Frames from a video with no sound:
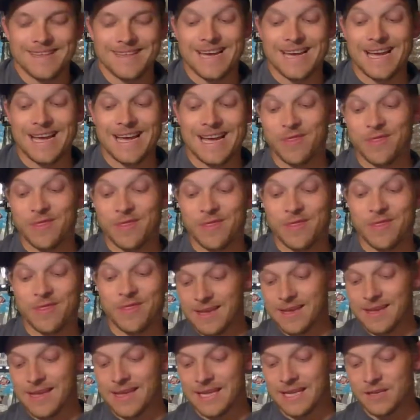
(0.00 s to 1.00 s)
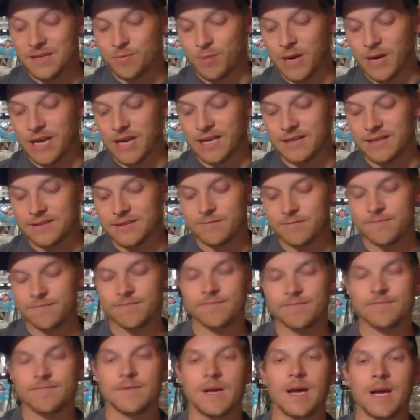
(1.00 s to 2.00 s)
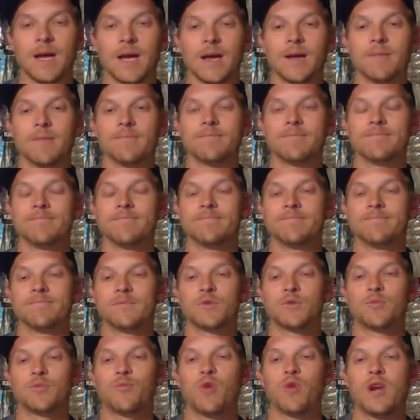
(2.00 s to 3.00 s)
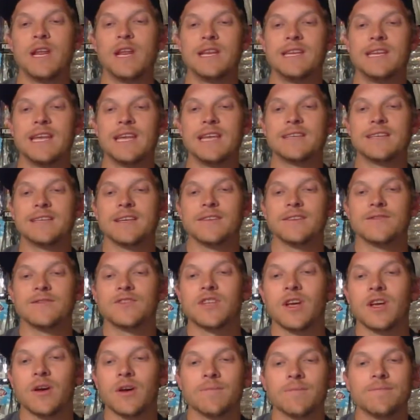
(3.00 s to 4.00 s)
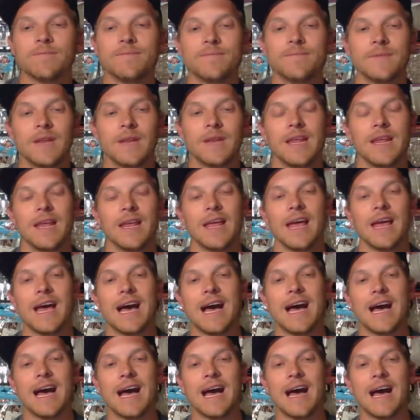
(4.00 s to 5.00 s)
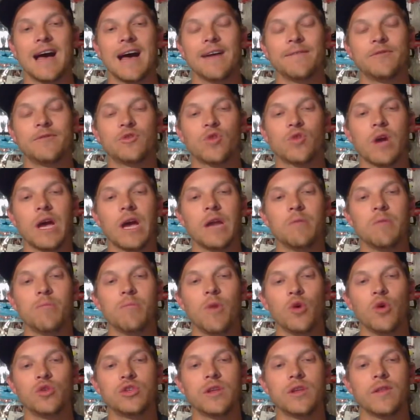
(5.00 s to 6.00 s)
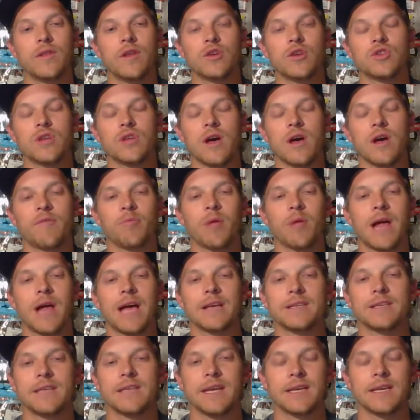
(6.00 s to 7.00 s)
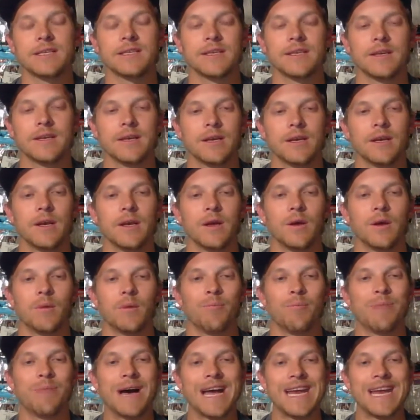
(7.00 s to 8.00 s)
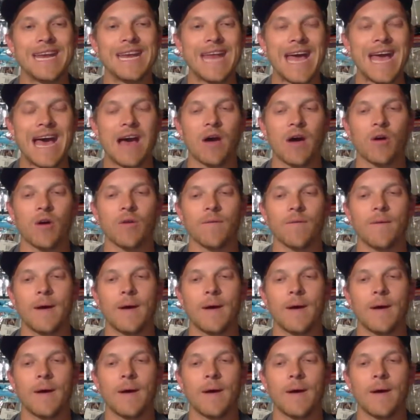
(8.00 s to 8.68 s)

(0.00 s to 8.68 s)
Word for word: I, think, gets bites. Um, it's pretty decent. So I've tried most of their soft plastics by now.